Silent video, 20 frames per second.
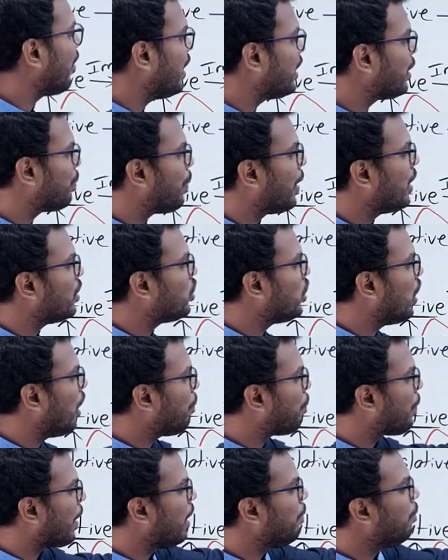vice
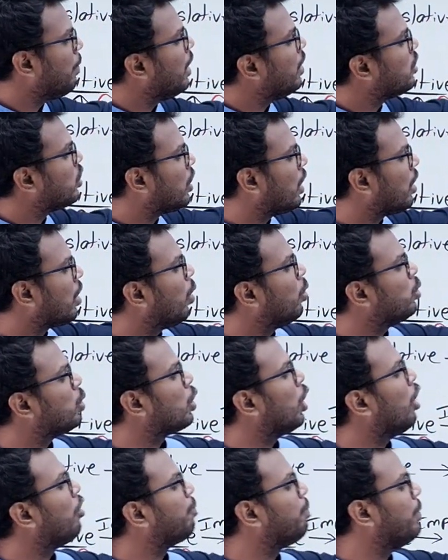president, prime minister,
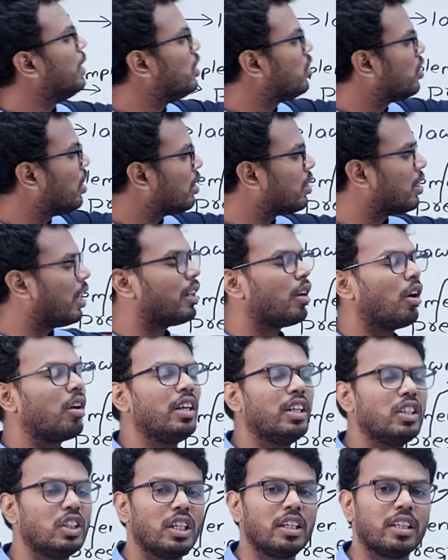council of ministers,
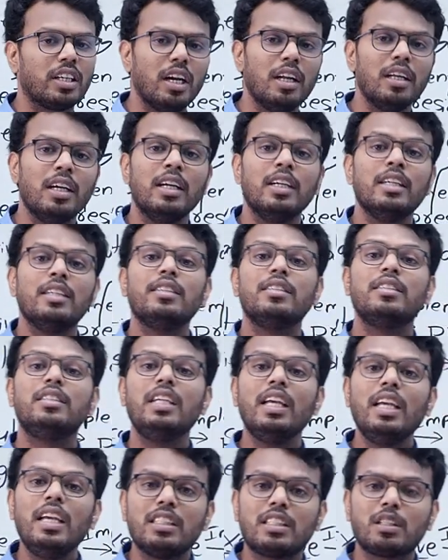attorney general,
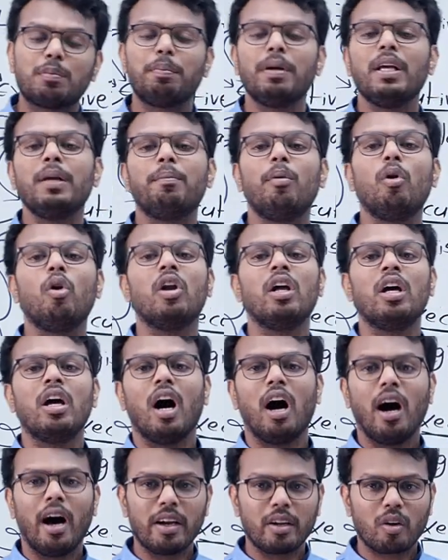these people
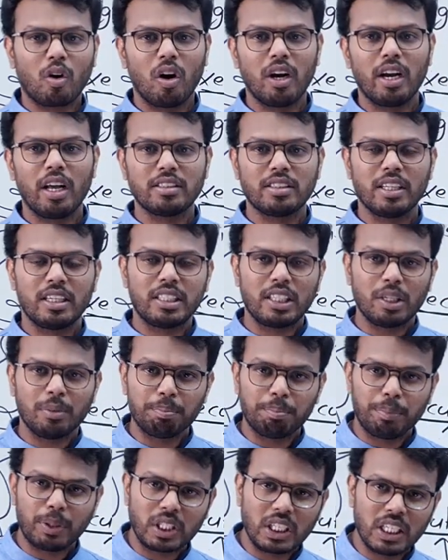are called as the
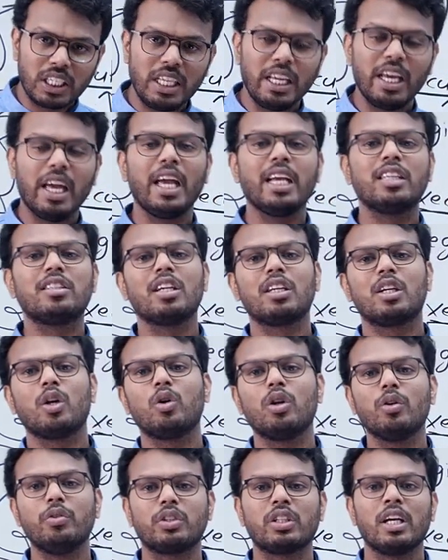temporary
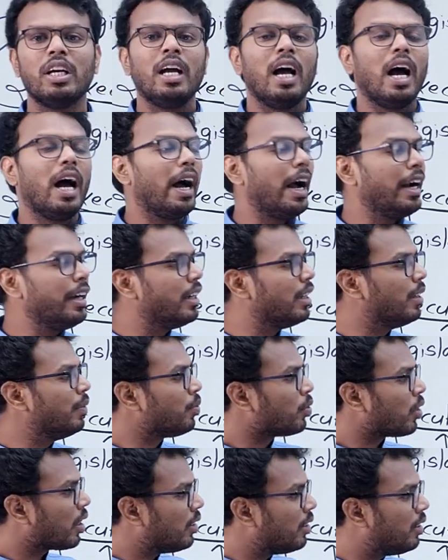executives. And
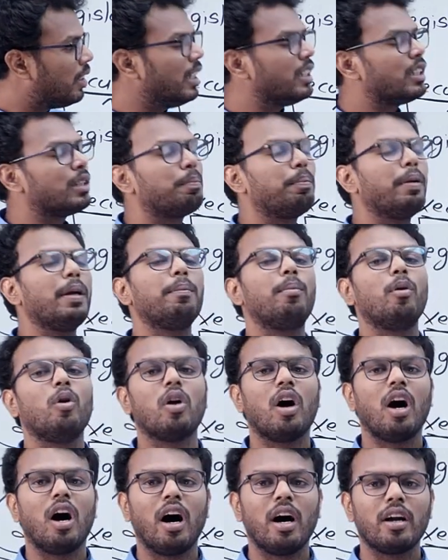these
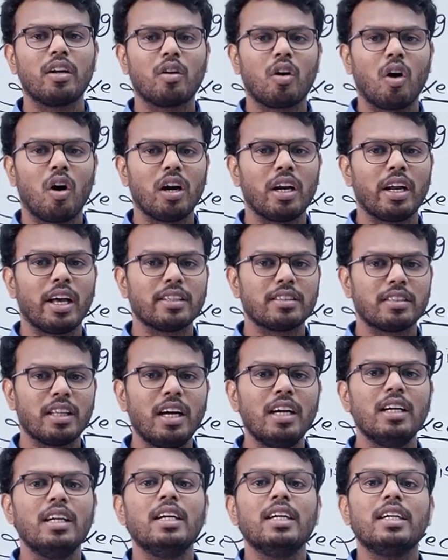people are called as
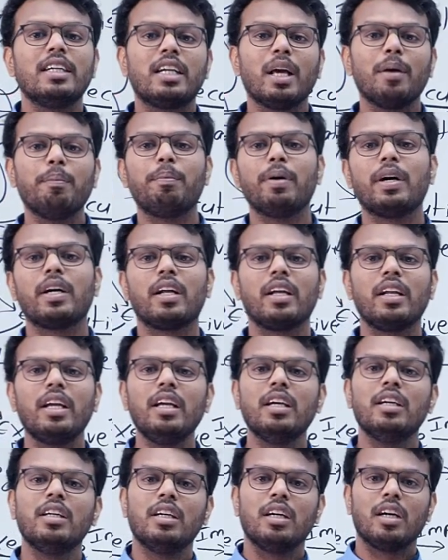the
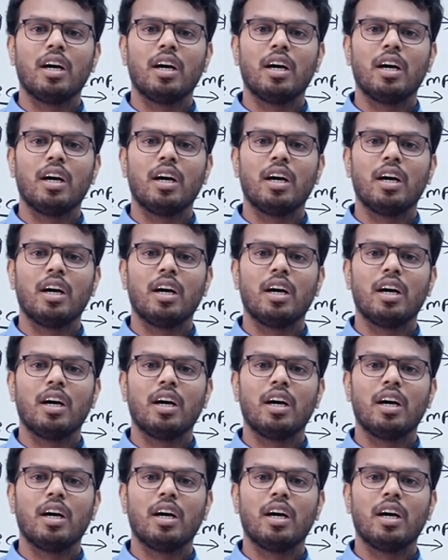temporary